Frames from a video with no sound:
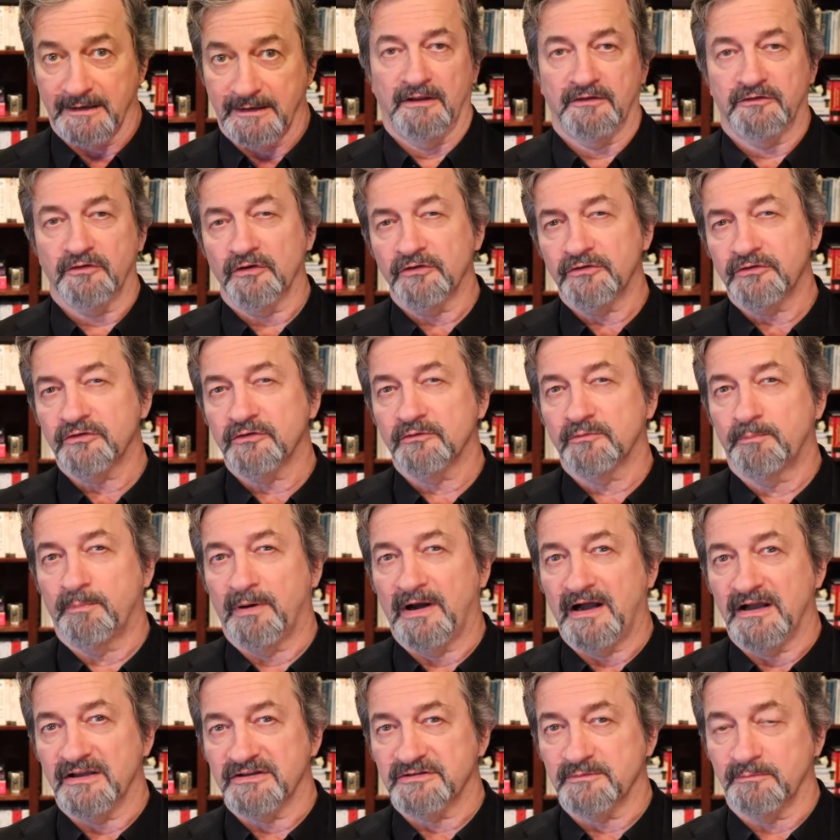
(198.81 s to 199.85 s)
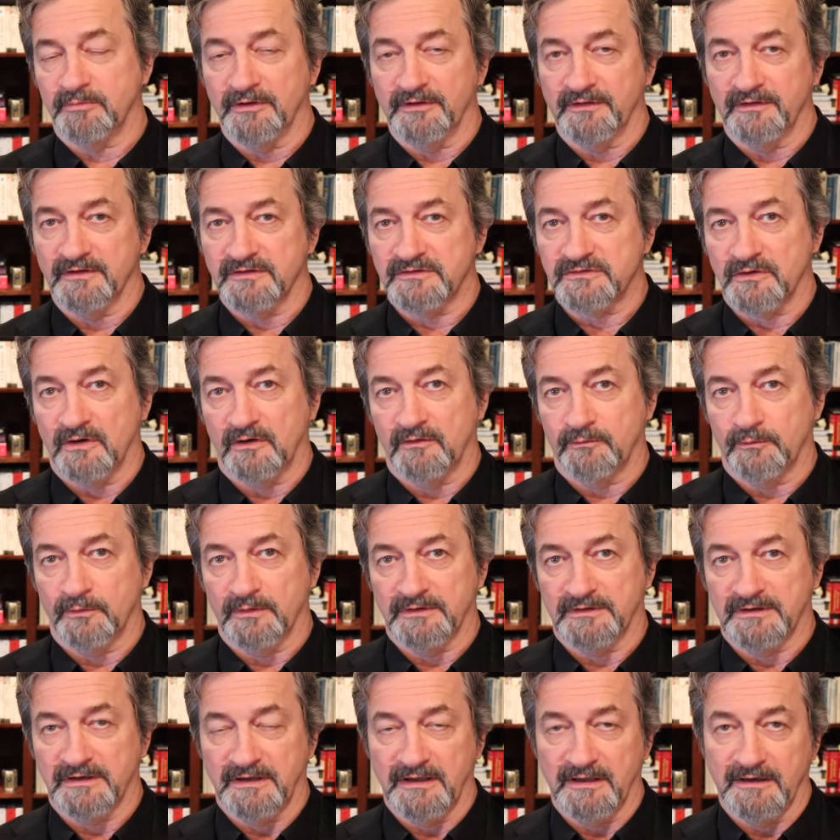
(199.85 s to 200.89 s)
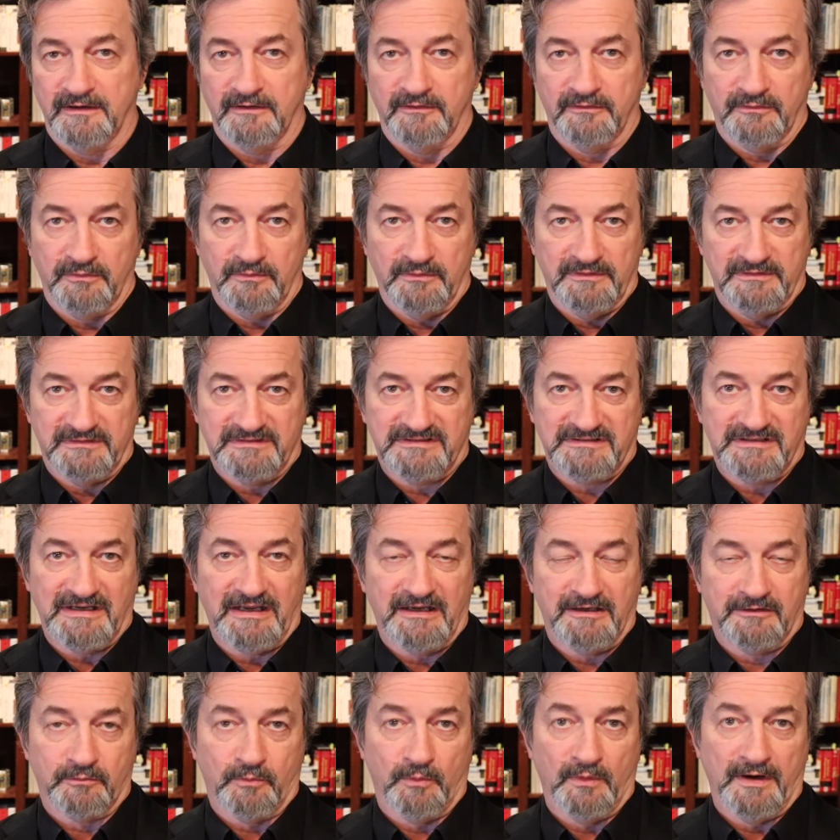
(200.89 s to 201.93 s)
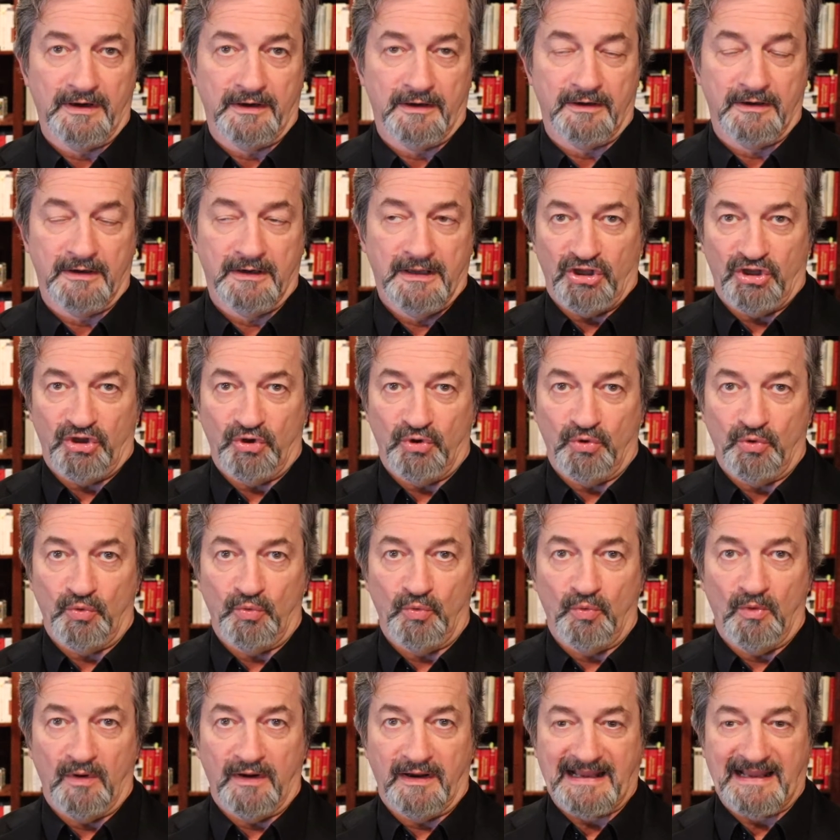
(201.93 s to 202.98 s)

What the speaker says: It's also possible in this software to get into a state where you